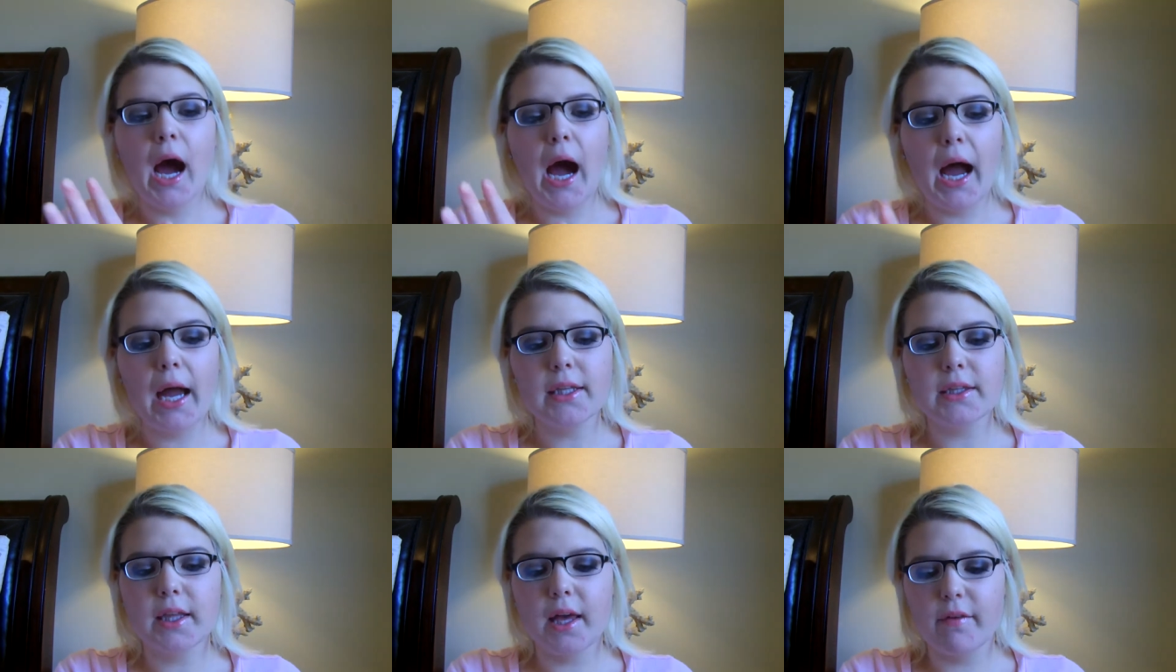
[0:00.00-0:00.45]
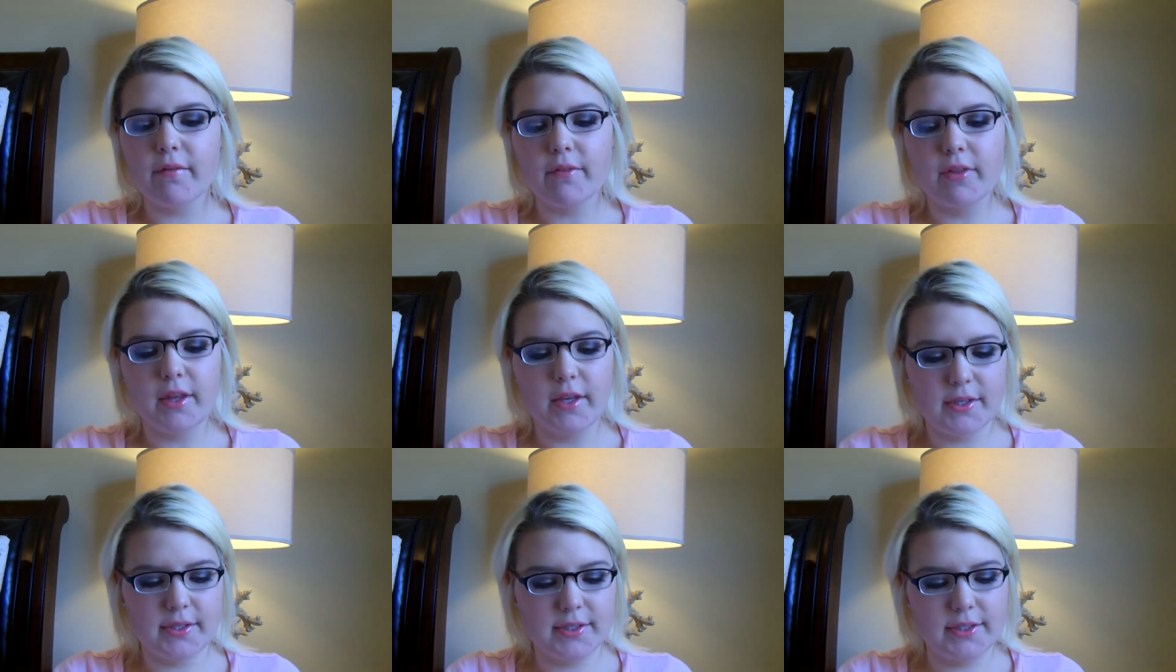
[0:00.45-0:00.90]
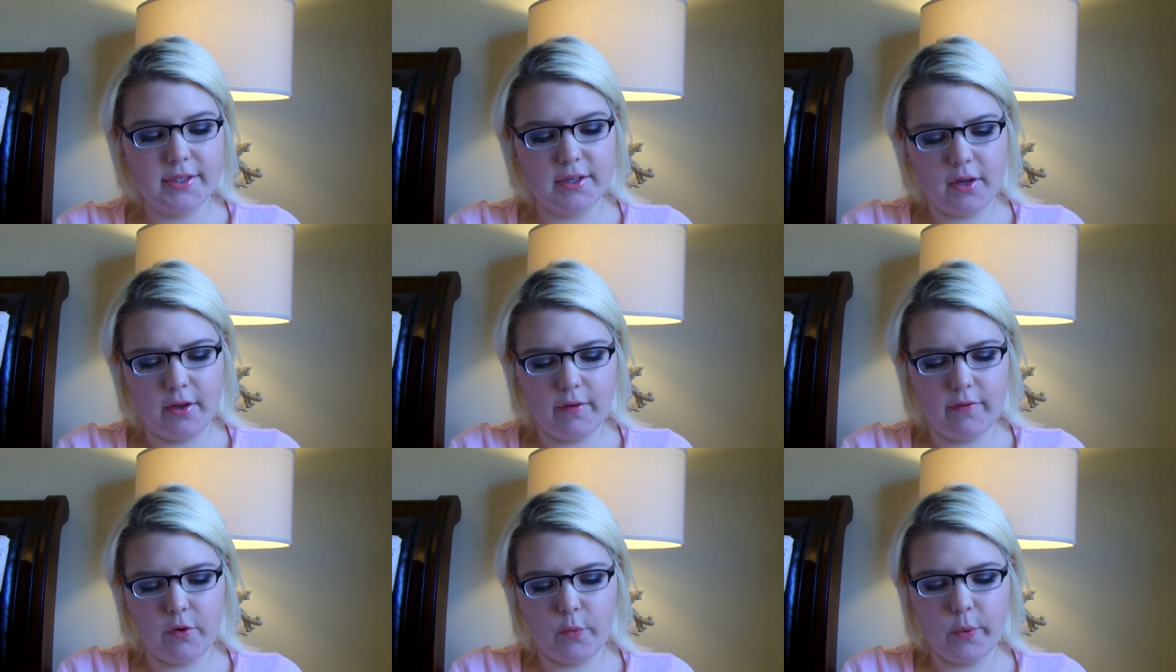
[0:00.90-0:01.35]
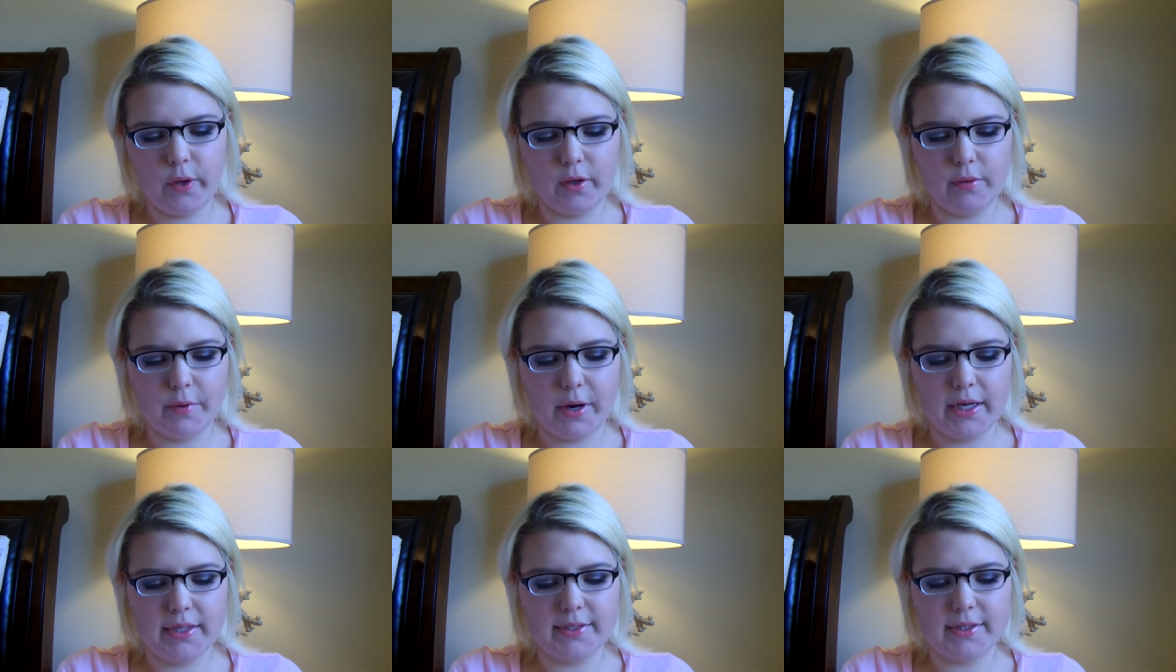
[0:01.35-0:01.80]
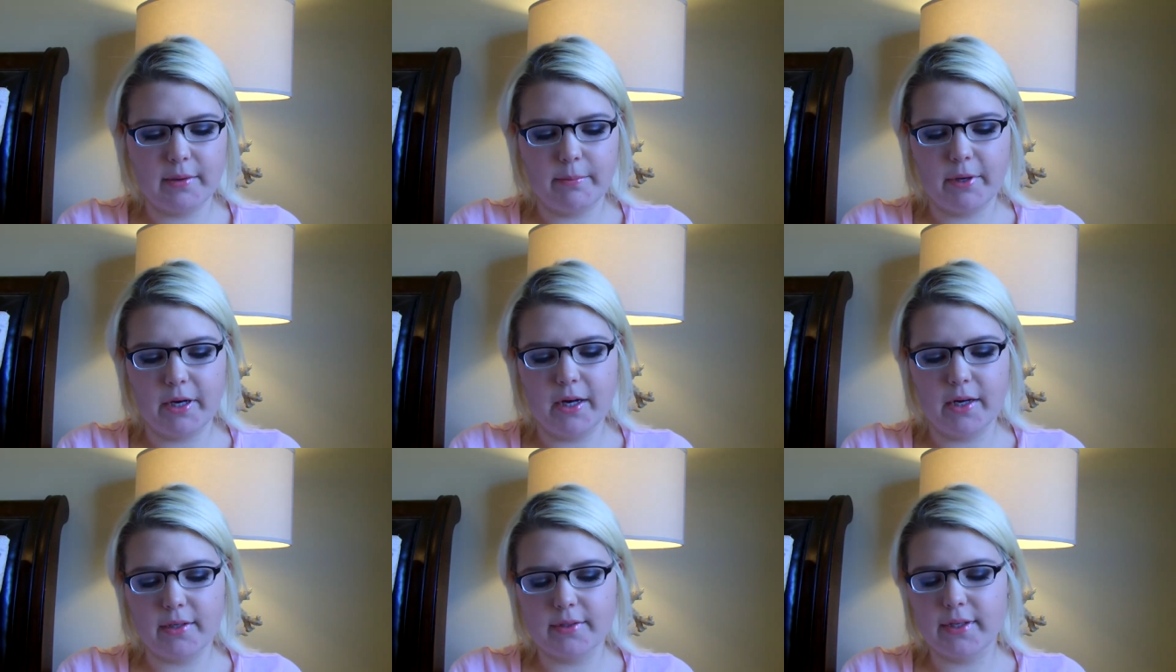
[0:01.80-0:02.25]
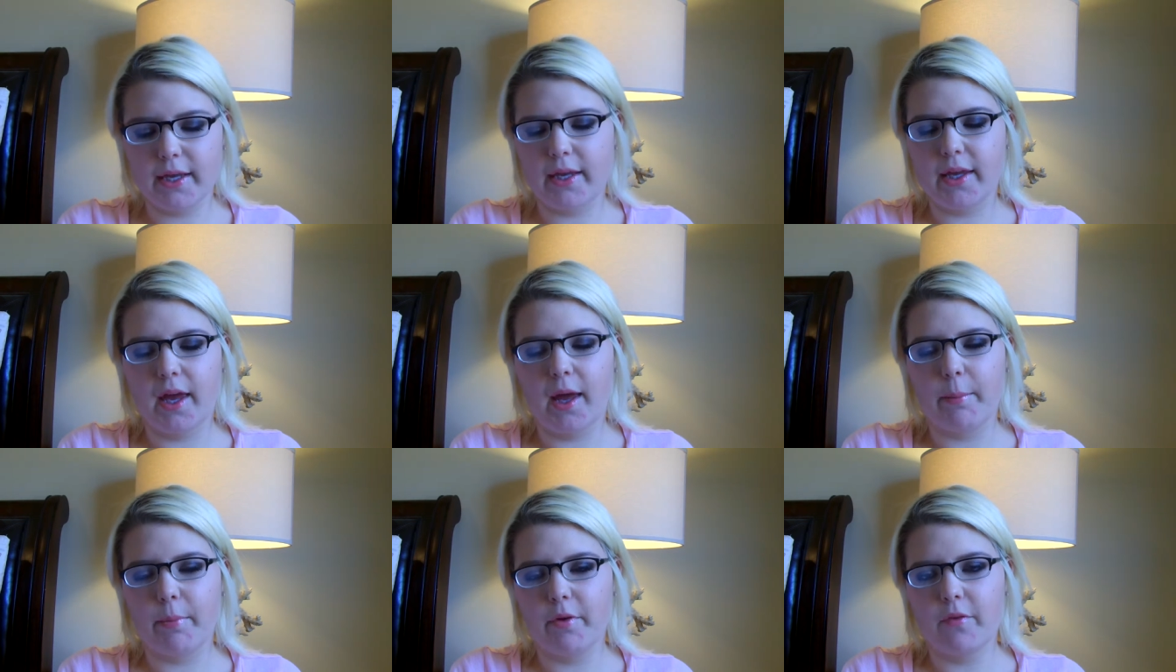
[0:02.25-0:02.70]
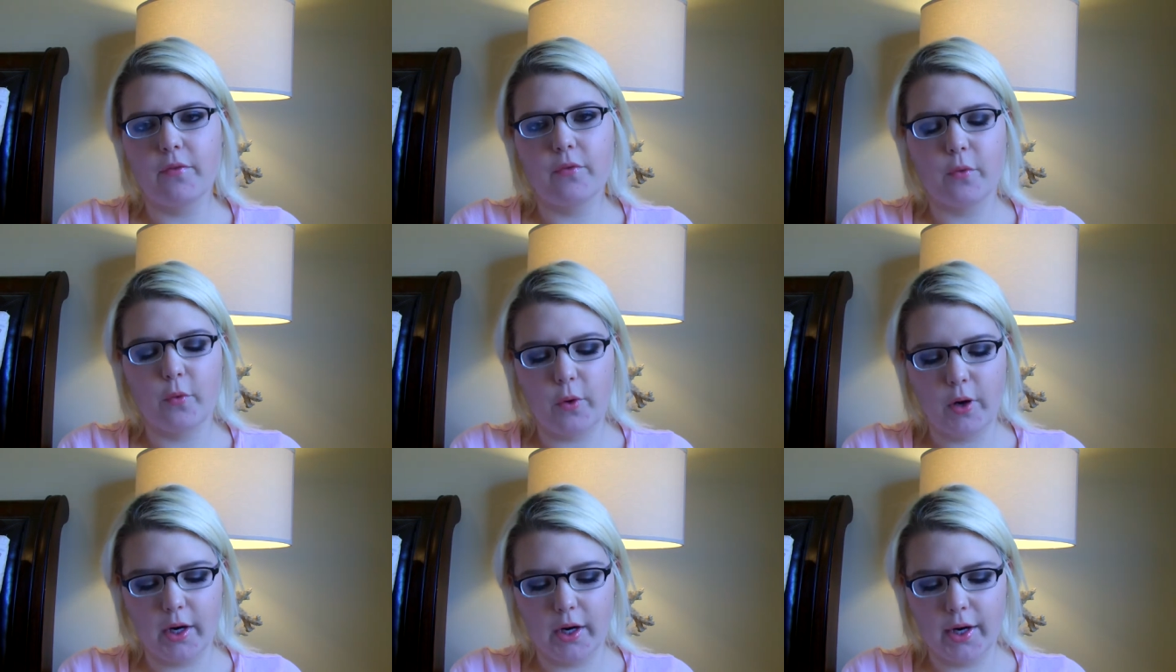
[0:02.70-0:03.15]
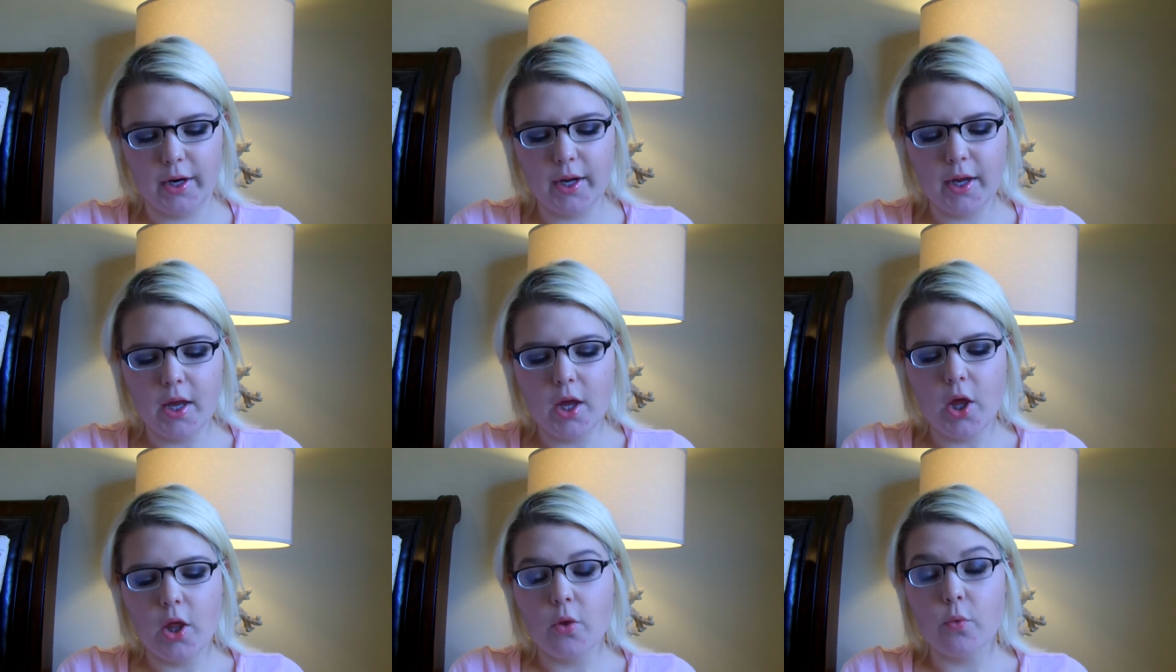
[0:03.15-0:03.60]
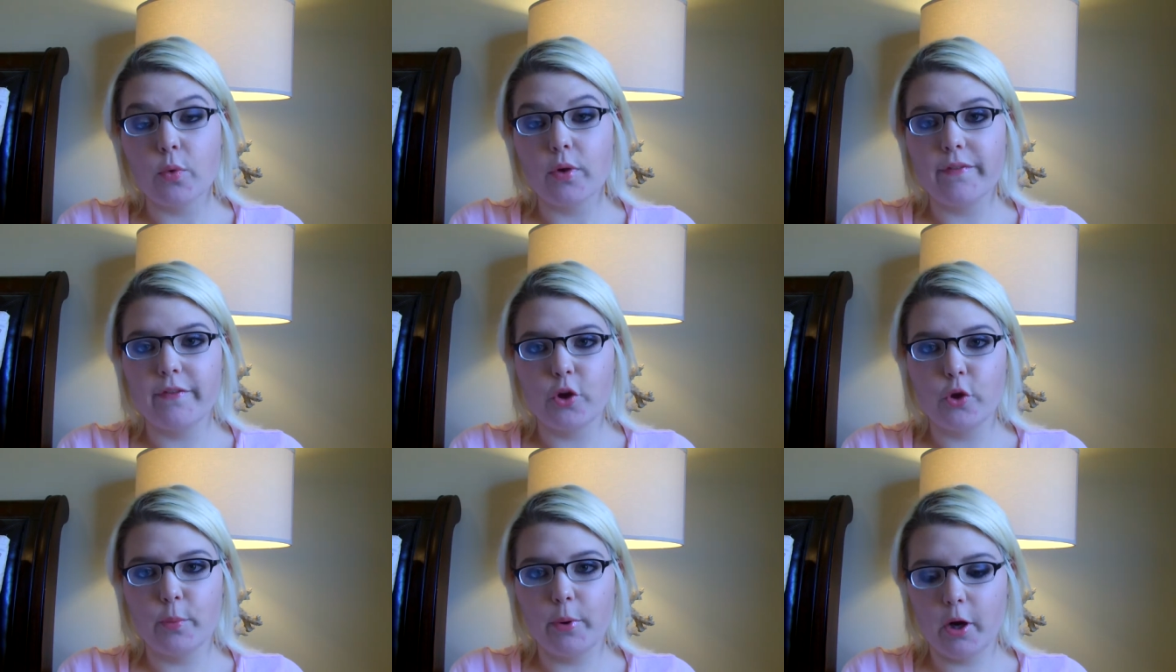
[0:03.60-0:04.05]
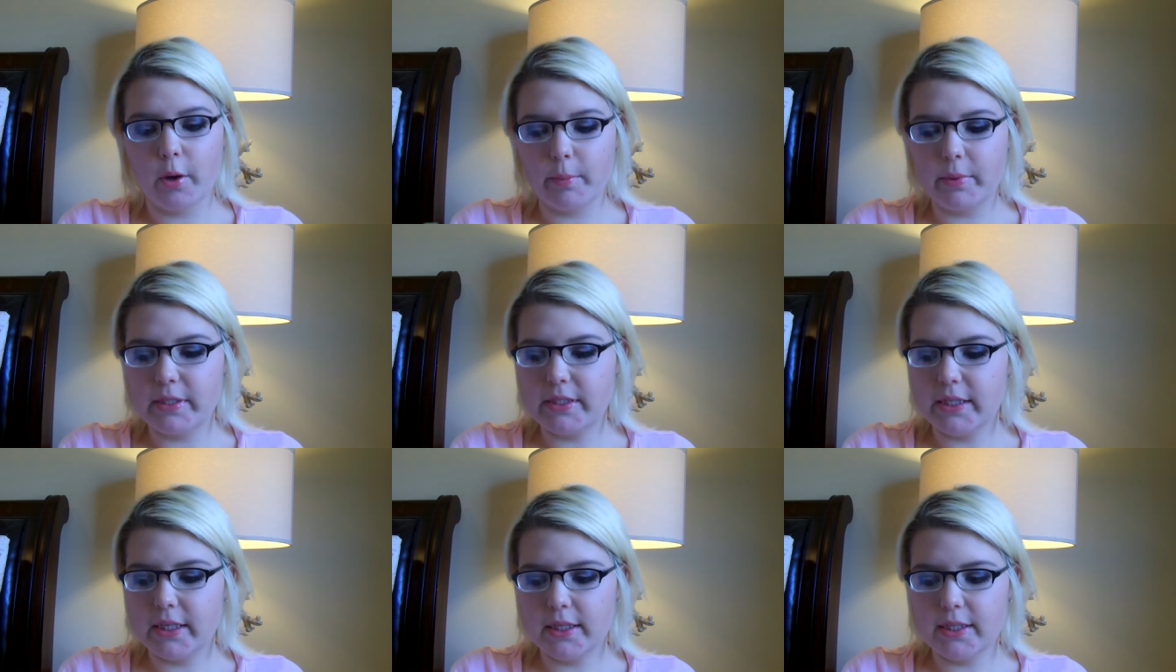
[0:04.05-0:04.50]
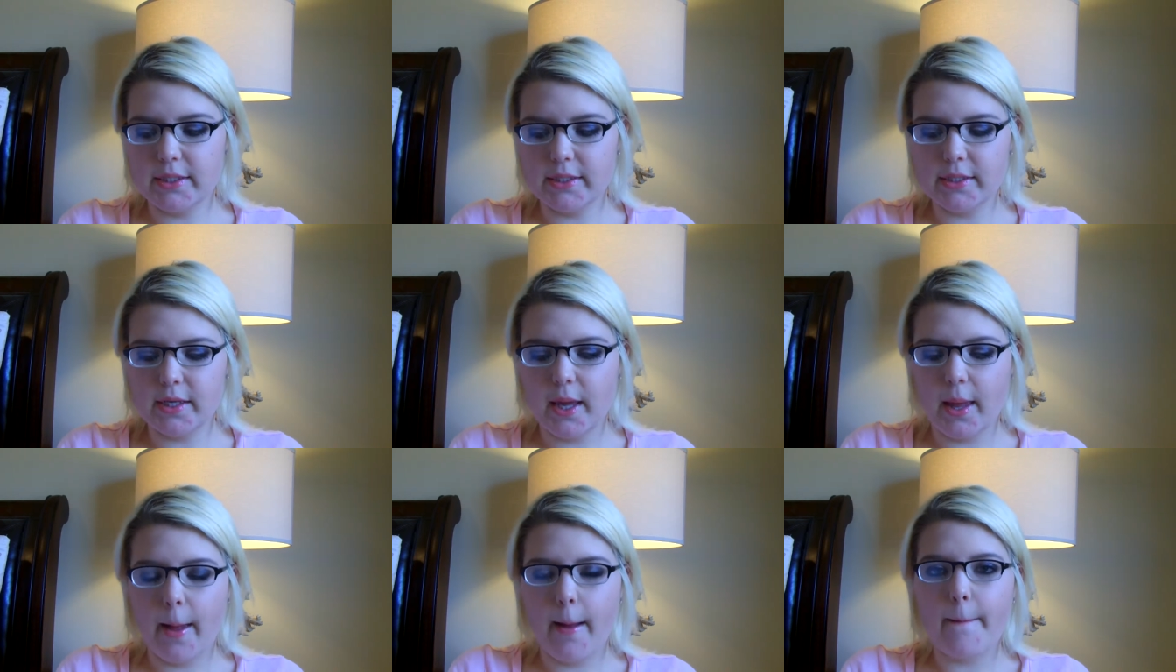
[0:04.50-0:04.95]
I love this. If you're wondering why it's in a box, I kept it for review purposes.